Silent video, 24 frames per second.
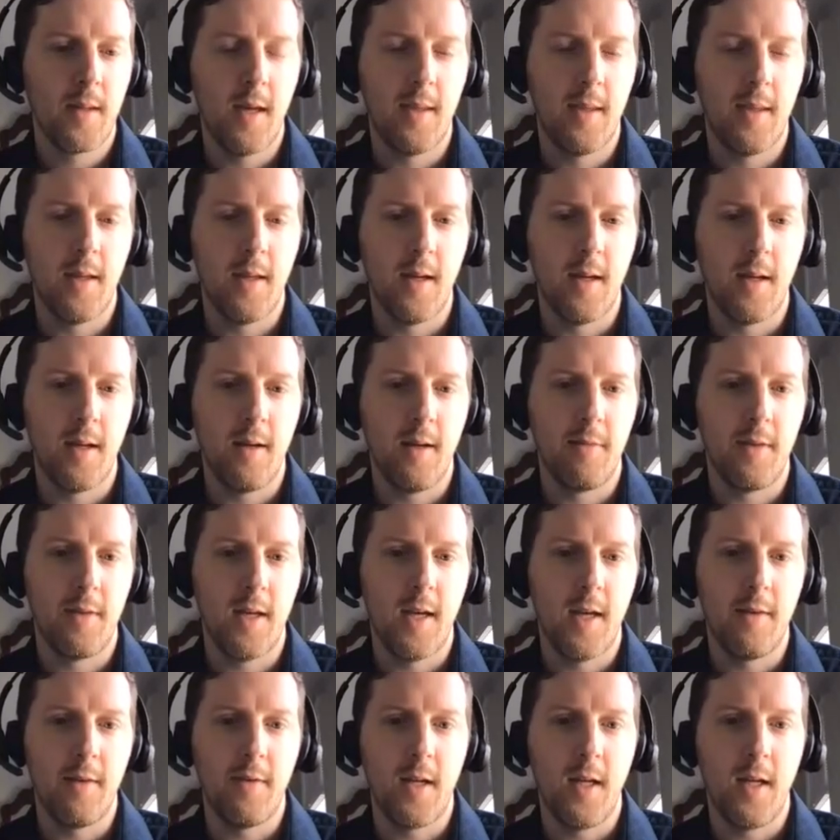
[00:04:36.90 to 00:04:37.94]
and then if they
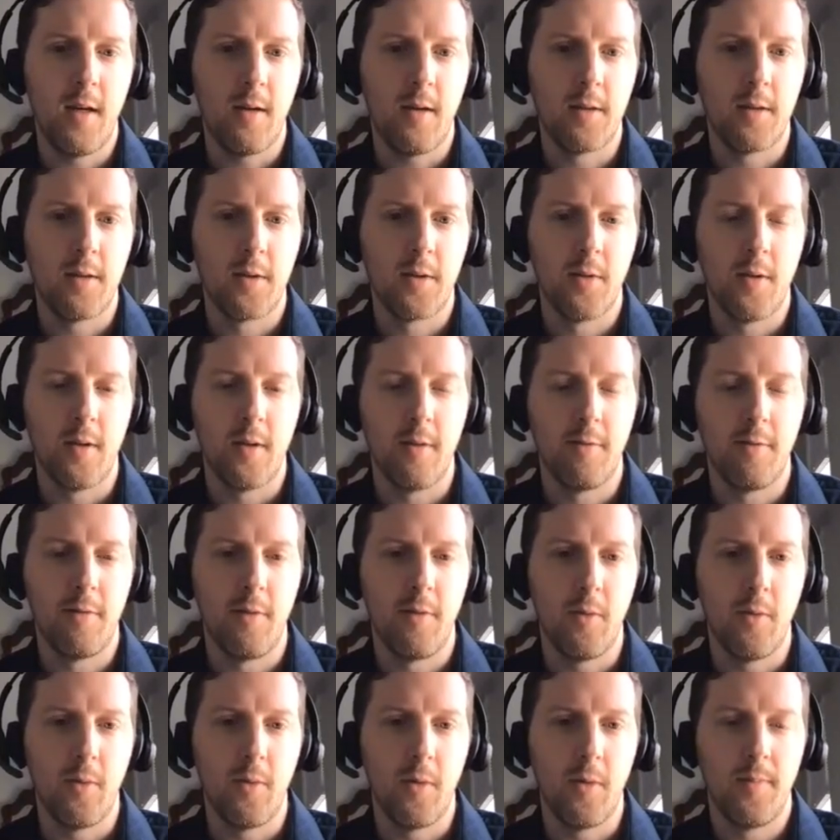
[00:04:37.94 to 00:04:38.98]
have any alternative
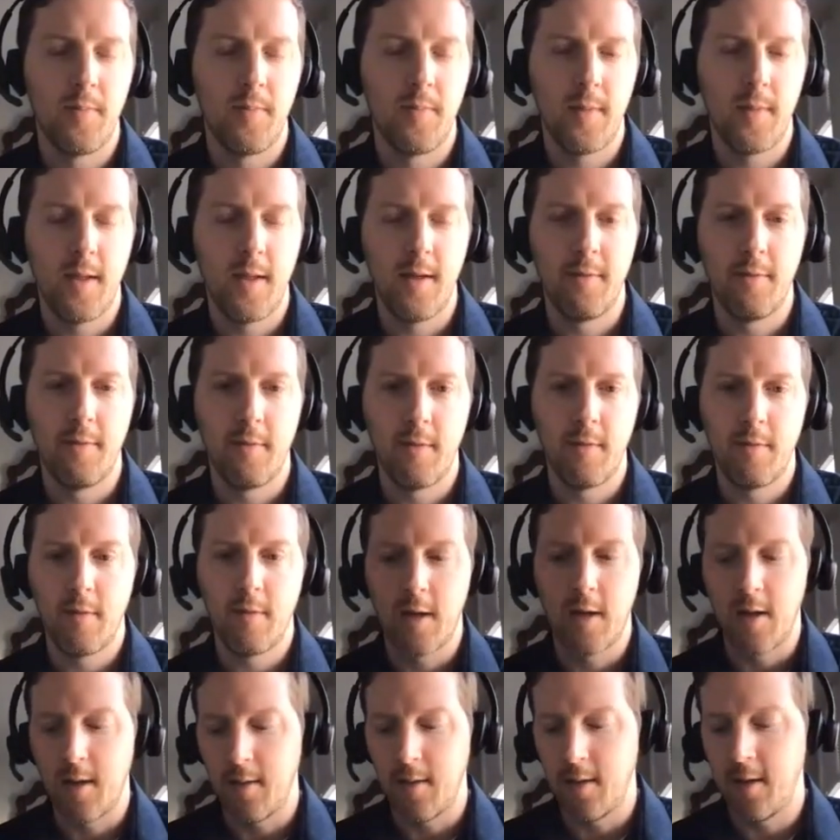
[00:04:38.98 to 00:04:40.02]
fuel
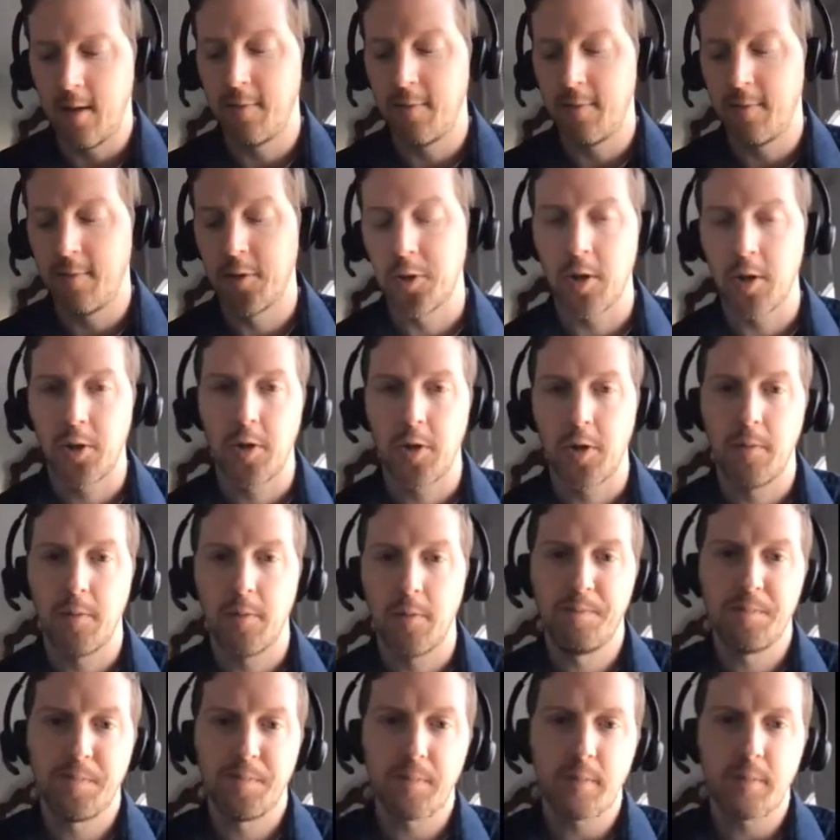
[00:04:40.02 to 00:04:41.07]
infrastructure.
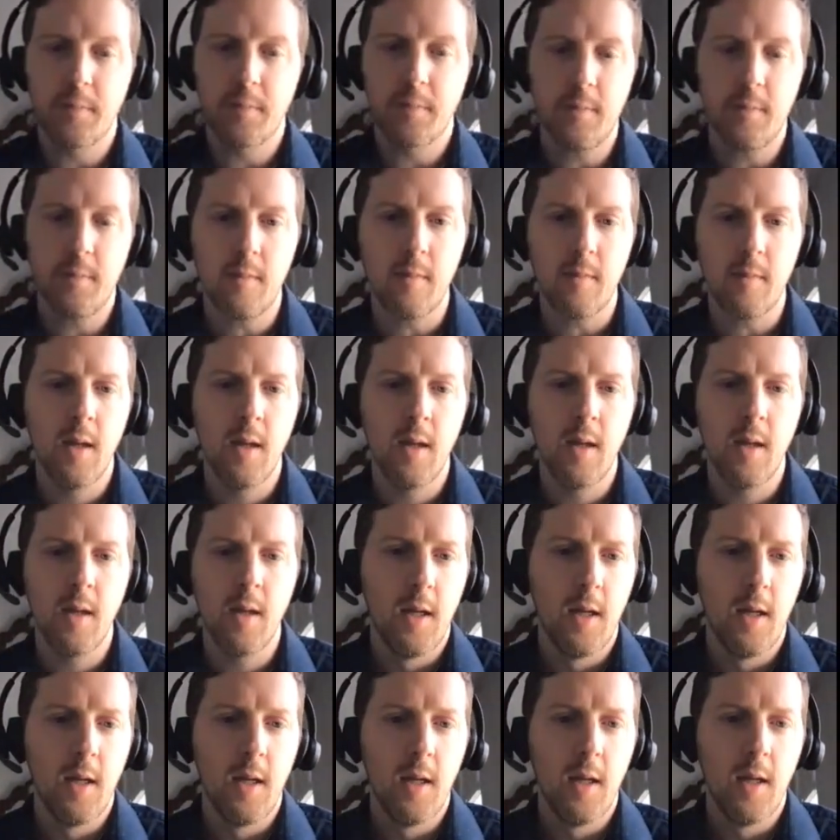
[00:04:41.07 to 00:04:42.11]

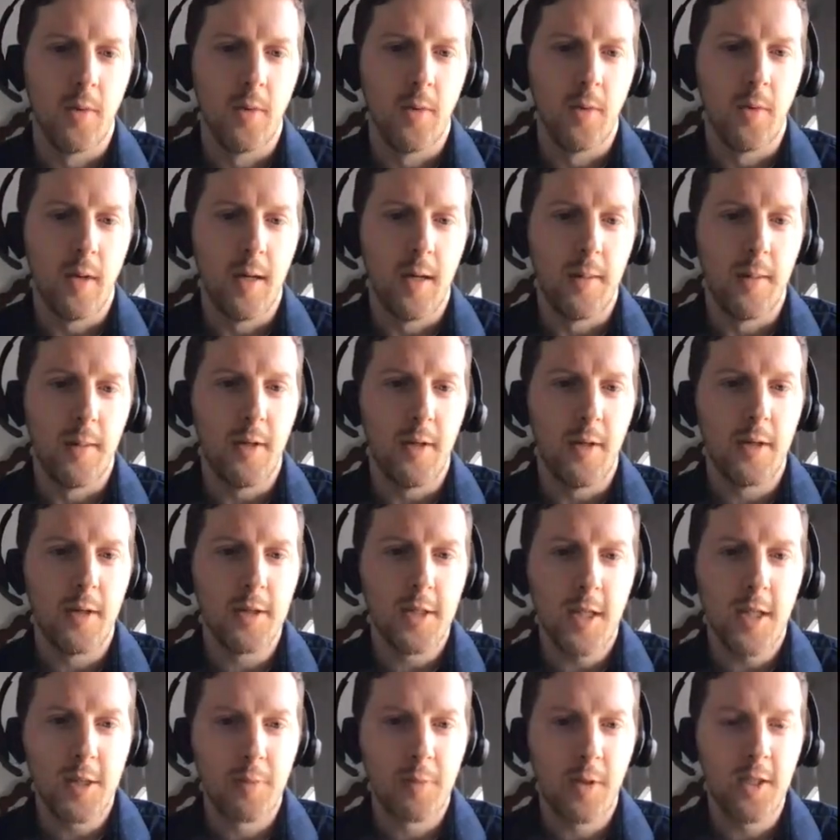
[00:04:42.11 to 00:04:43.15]
So you can
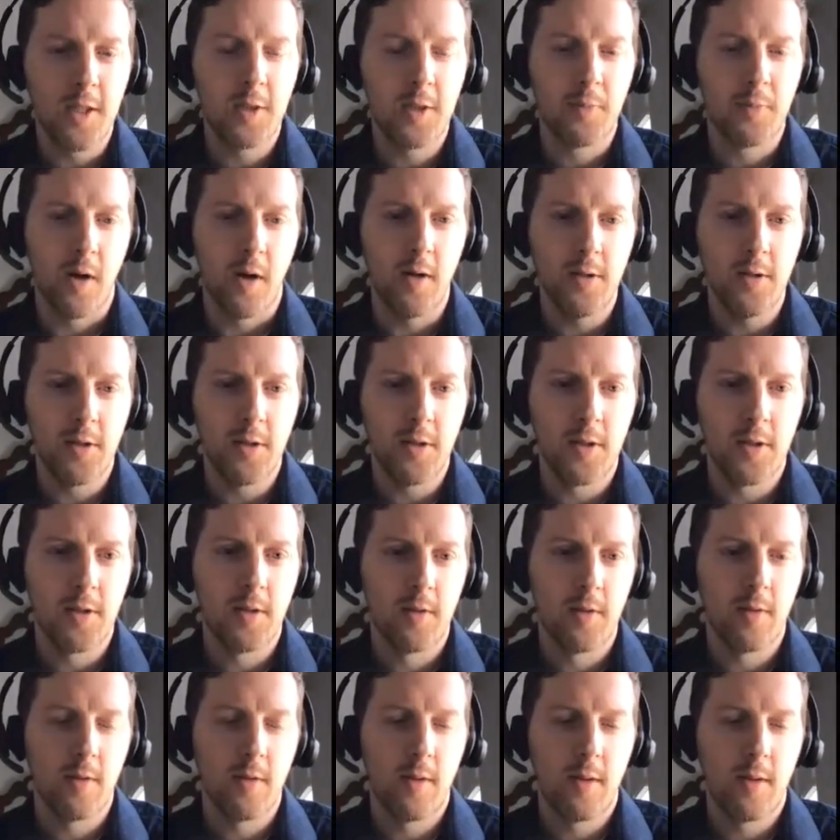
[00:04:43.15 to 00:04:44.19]
see it's pretty sparse.
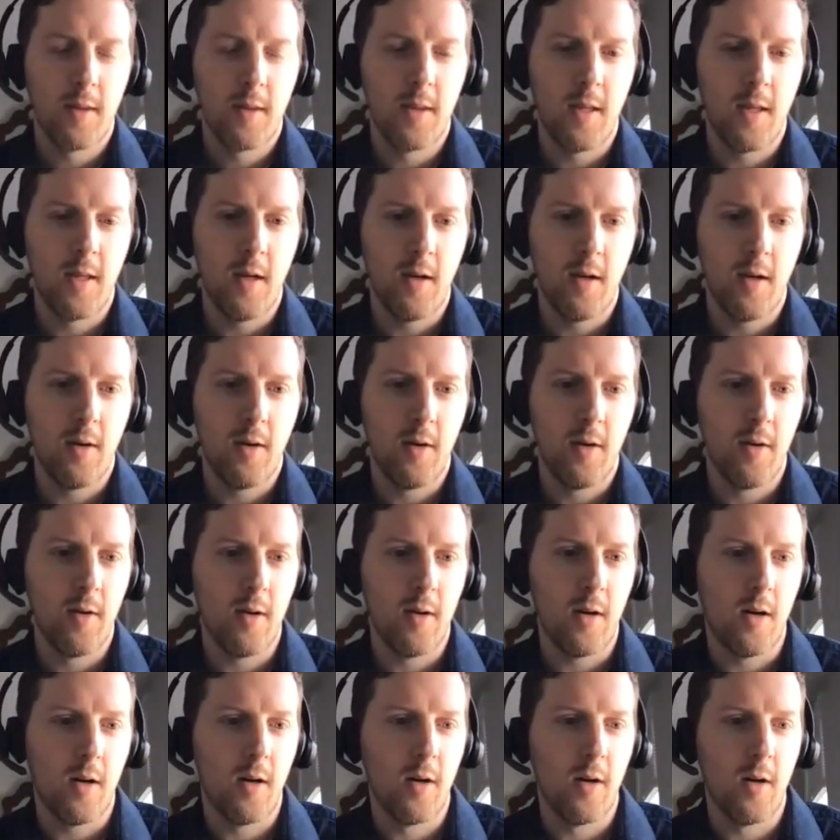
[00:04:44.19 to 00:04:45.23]
There
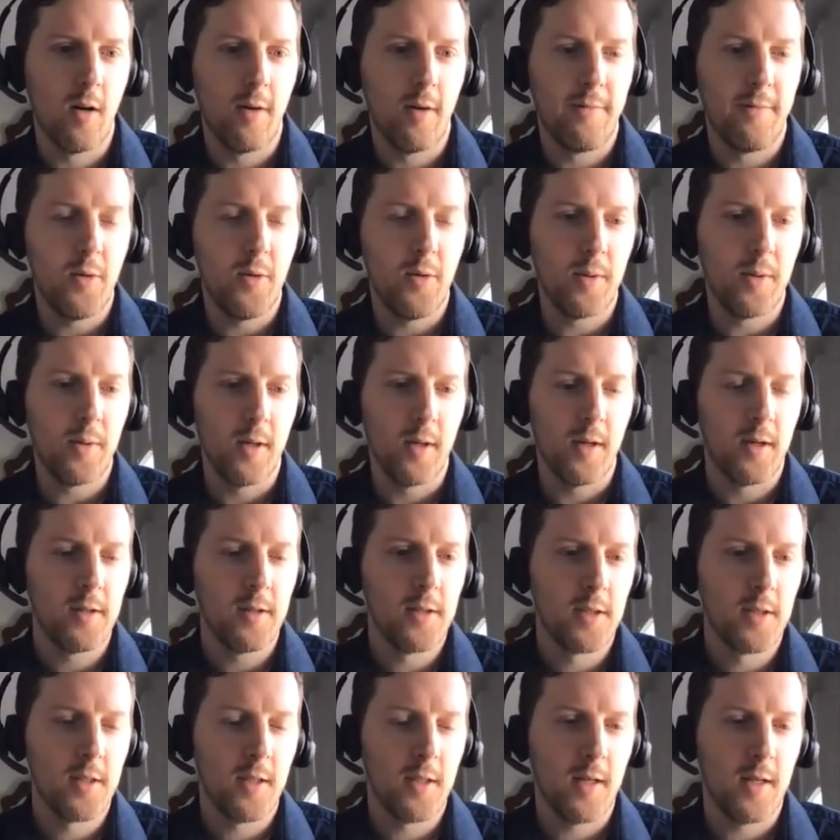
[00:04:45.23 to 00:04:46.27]
are a few
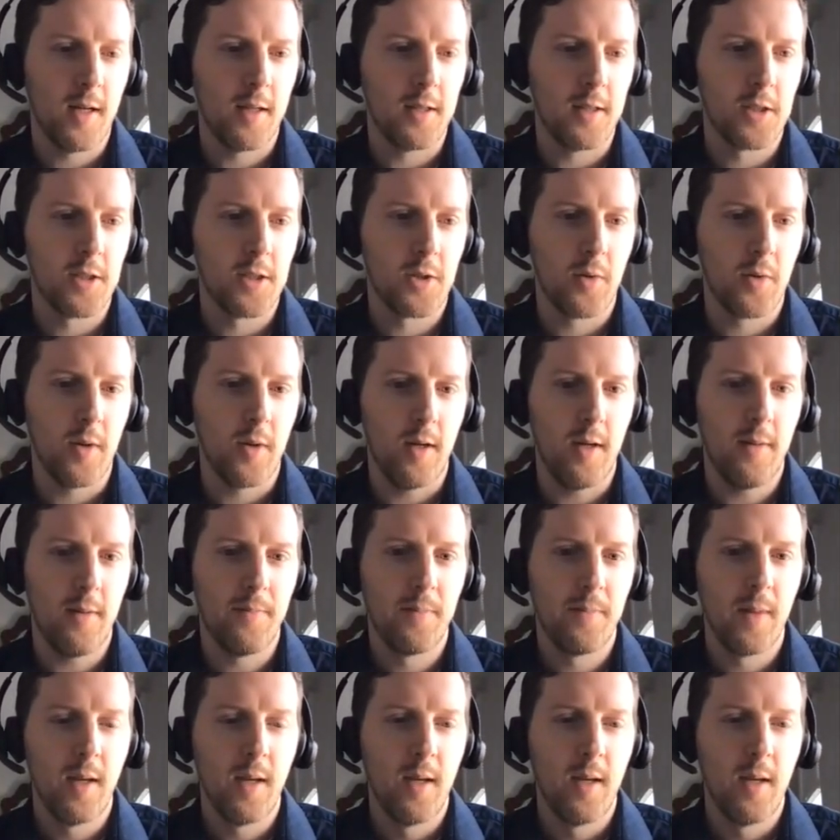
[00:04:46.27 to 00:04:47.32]
plugs on the screen.
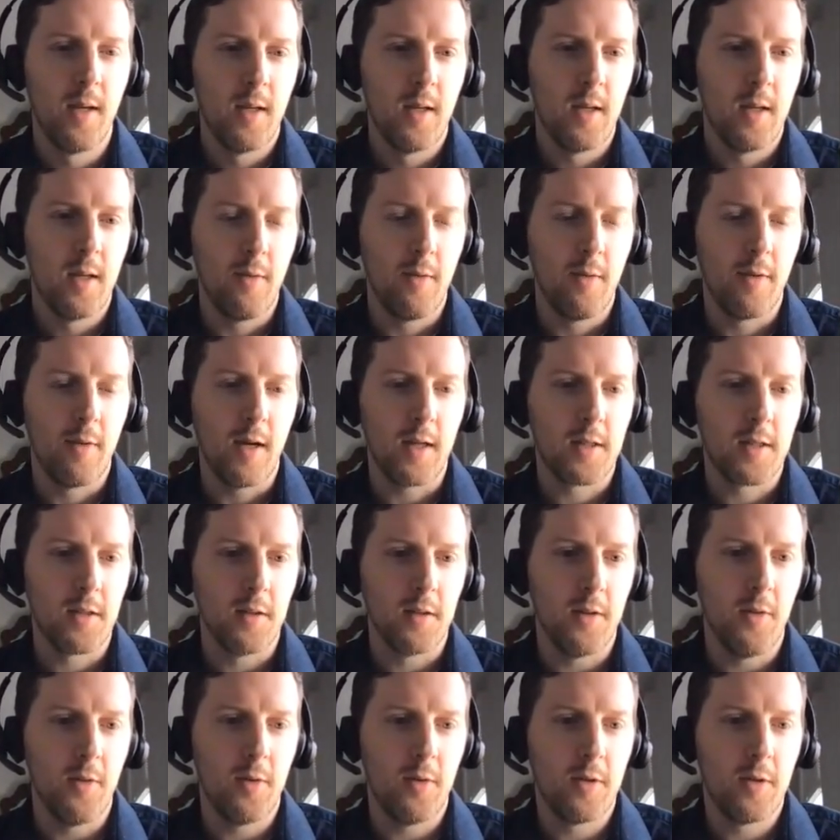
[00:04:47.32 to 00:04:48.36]
You've got
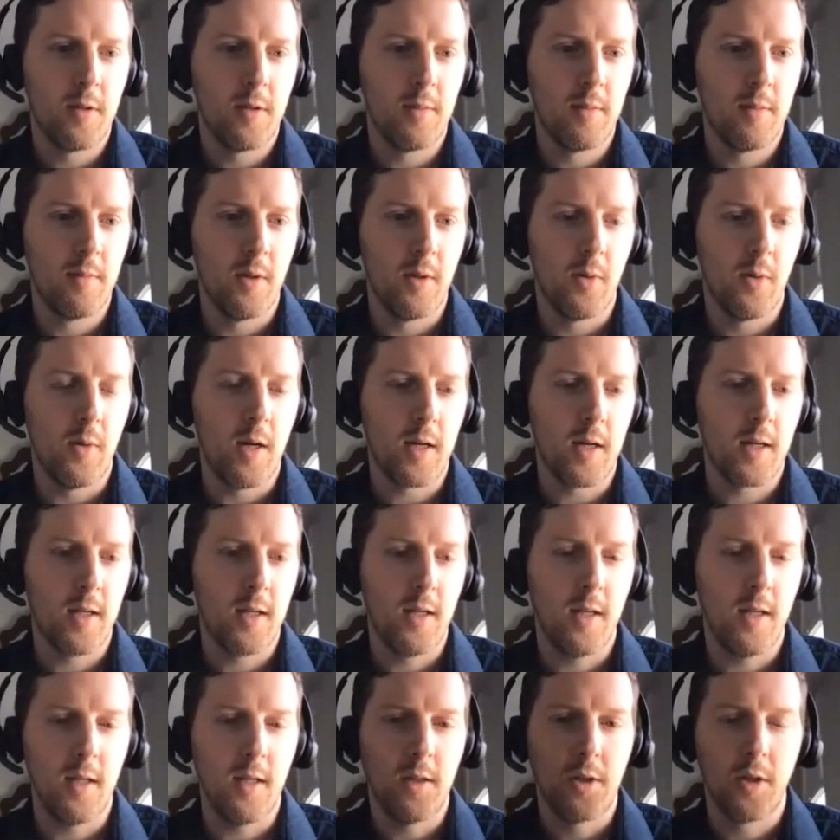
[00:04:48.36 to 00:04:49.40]
Duluth,
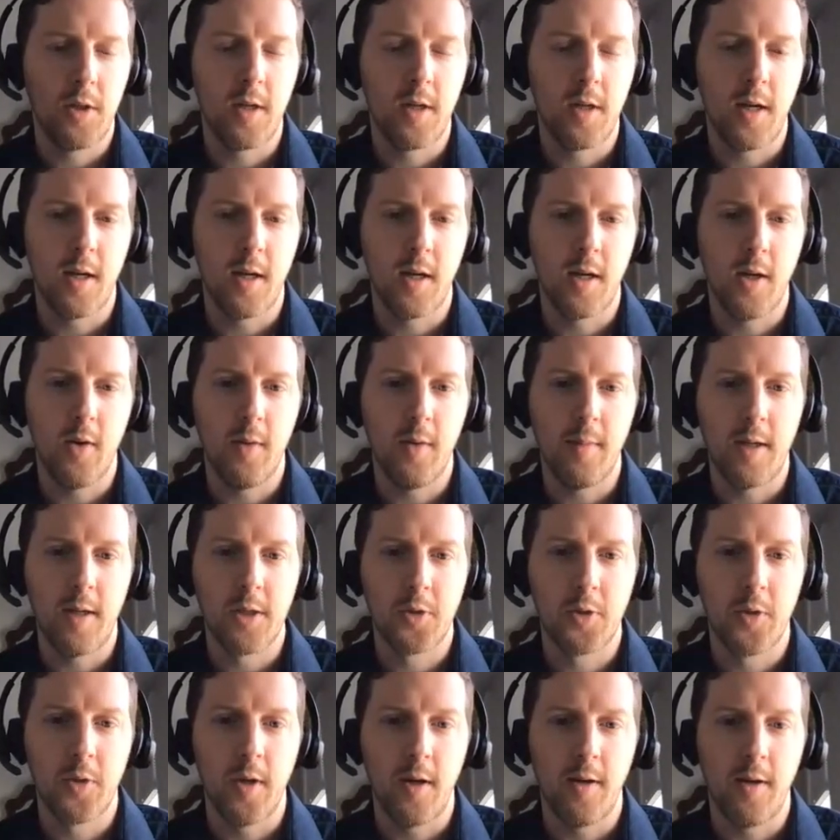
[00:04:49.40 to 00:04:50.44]
Milwaukee, Chicago, and
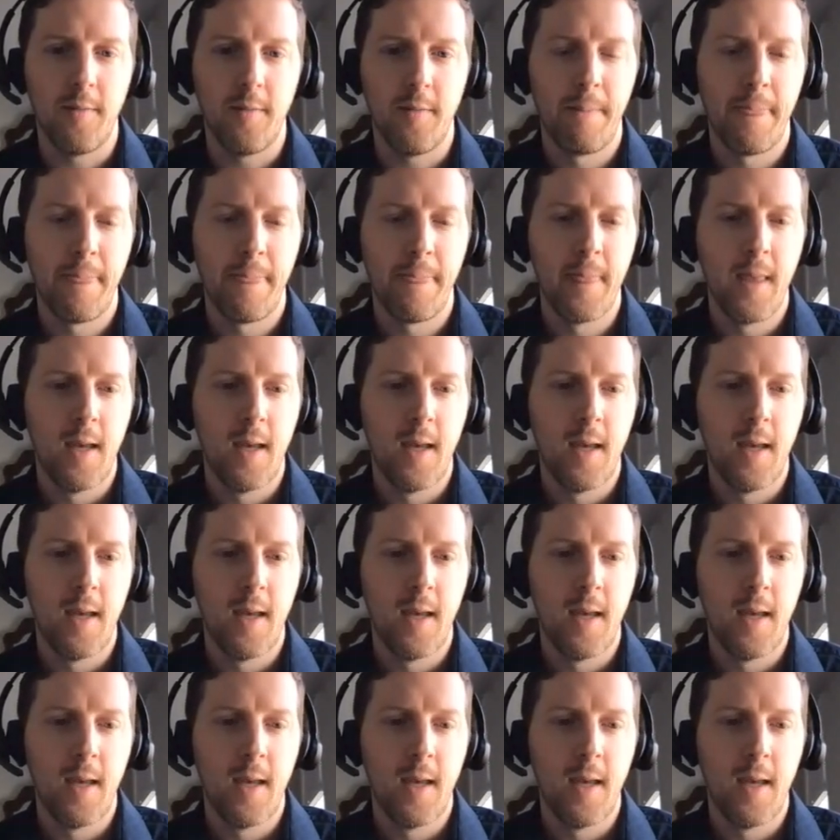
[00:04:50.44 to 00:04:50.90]
Montreal.